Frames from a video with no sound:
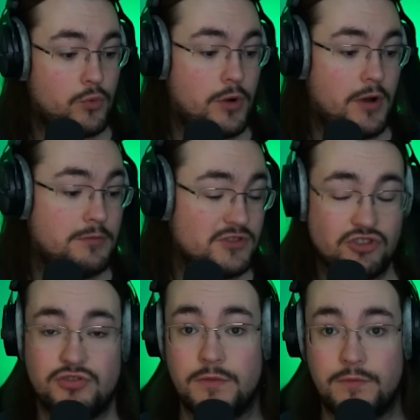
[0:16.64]
It was
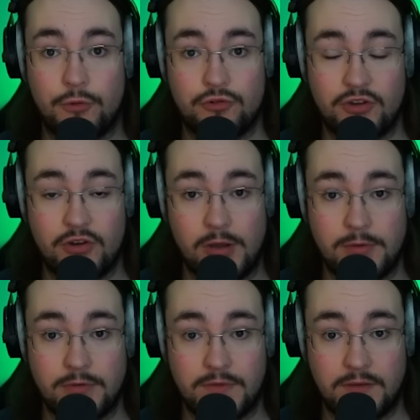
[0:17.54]
just an unfortunate
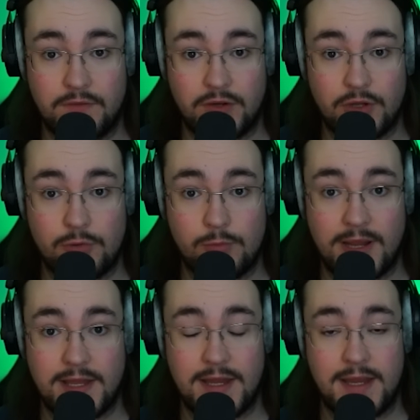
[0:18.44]
timing of that video
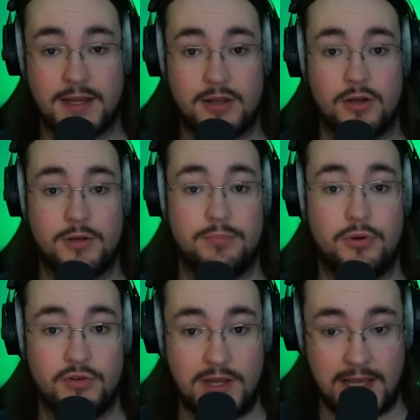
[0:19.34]
when it got
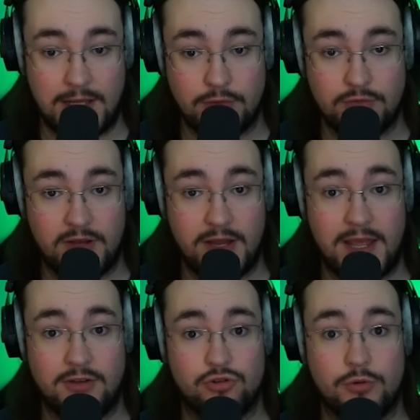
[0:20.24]
put out. It
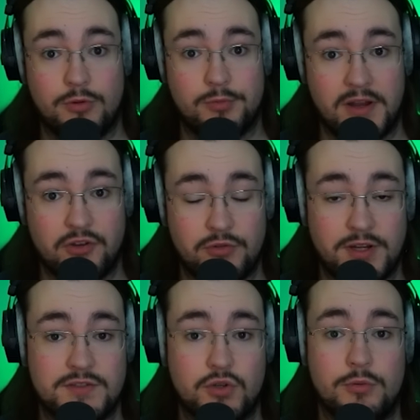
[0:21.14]
had trouble
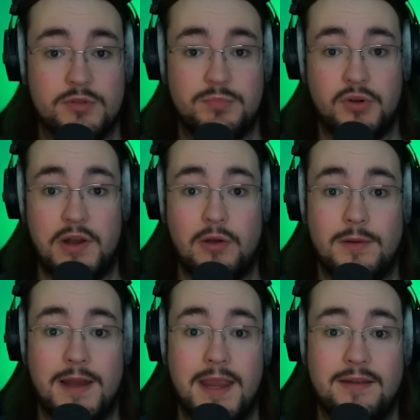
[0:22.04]
rendering, so it was put out
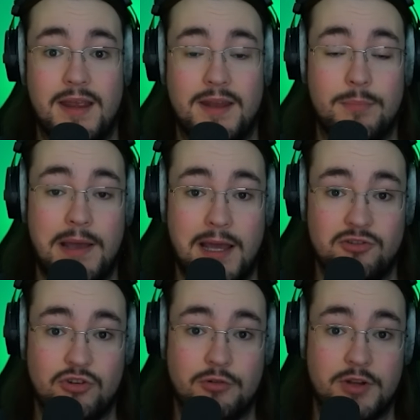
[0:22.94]
late and a
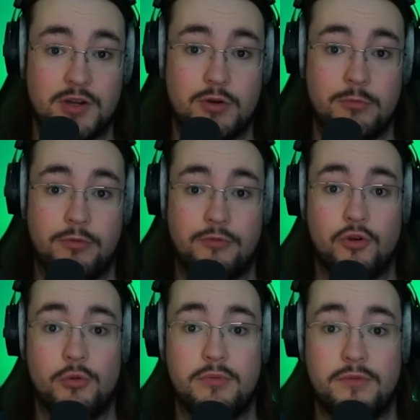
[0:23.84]
patch had already come
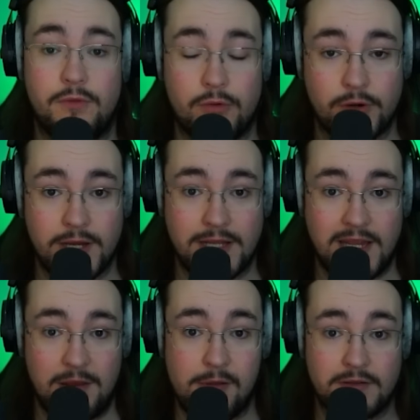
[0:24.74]
through before it
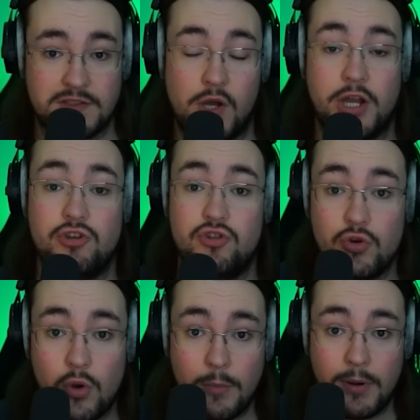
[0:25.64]
came out. So I
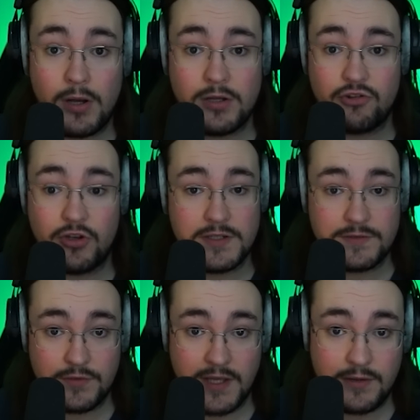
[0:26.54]
do apologize
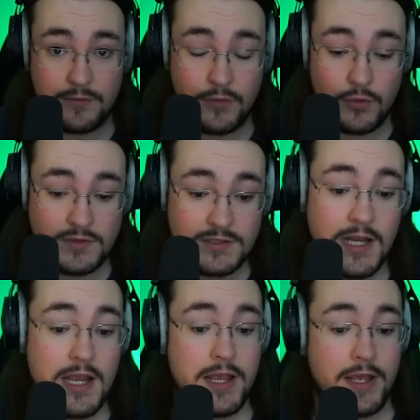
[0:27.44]
for that, folks.
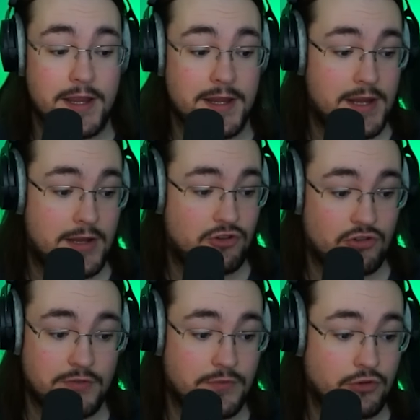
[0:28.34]
It's
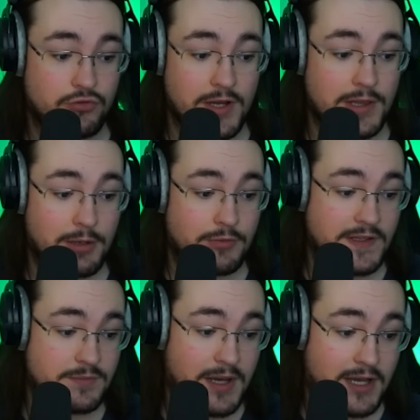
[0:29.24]
just a frustrating thing with
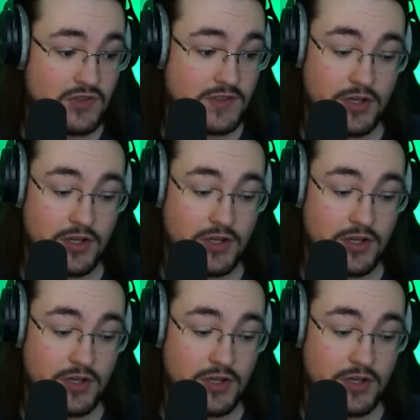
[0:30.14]
these patches.